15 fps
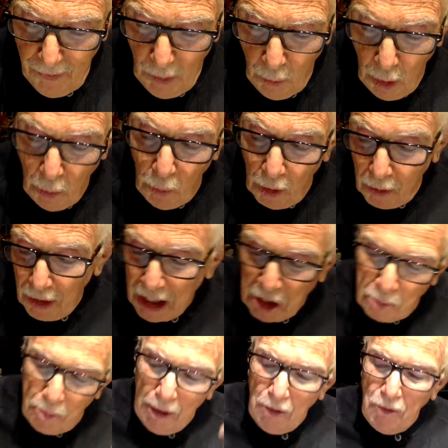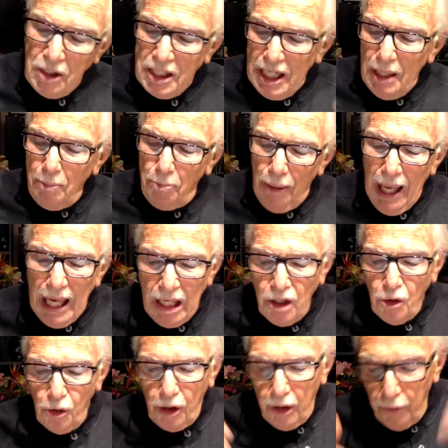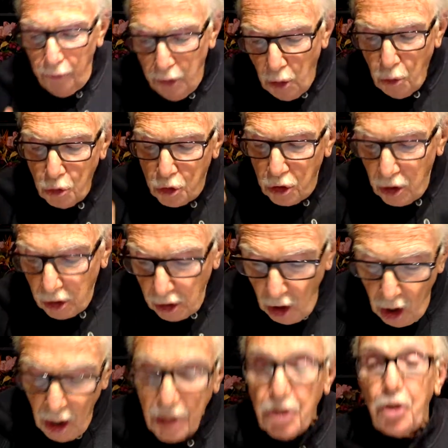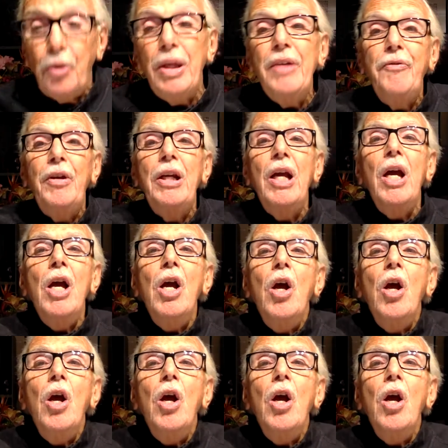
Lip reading: When we're experiencing pain or confusion or loss, or even